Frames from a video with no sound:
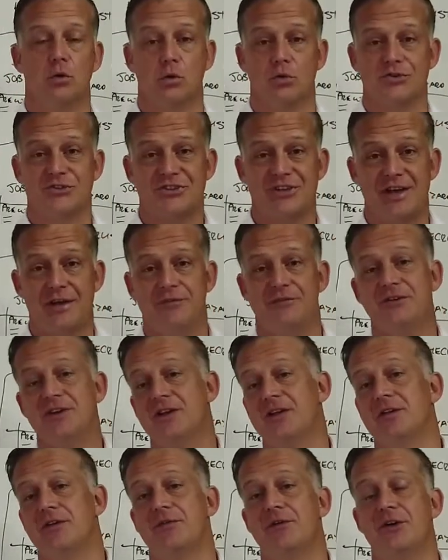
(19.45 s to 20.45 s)
or safety
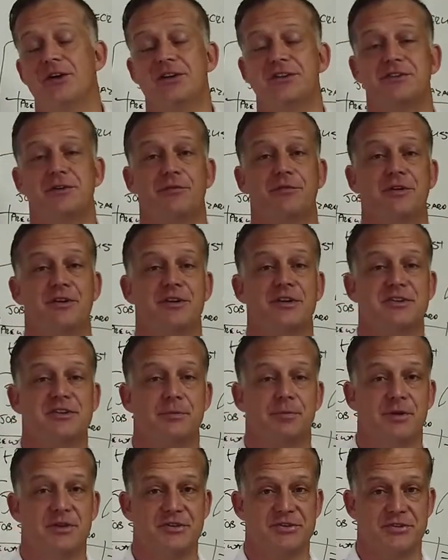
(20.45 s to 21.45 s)
in the various different
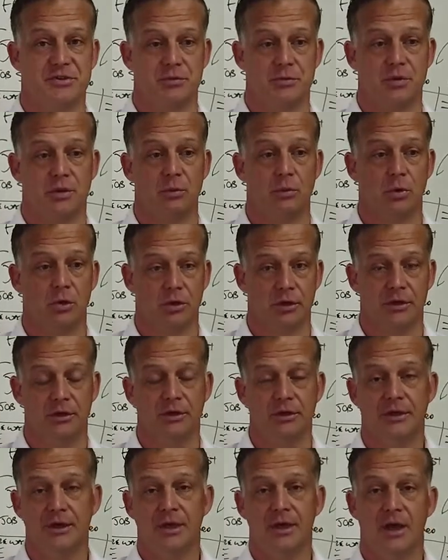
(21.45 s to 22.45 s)
disciplines that we work
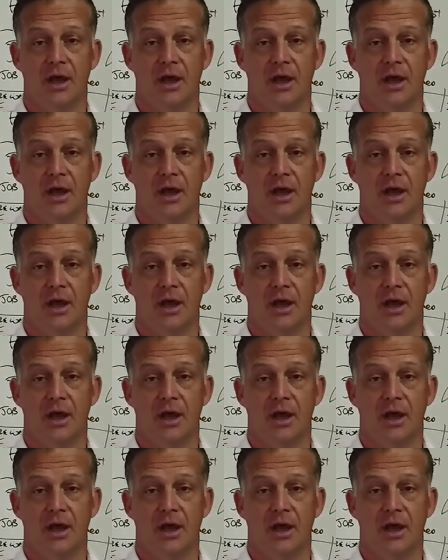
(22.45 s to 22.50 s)
in.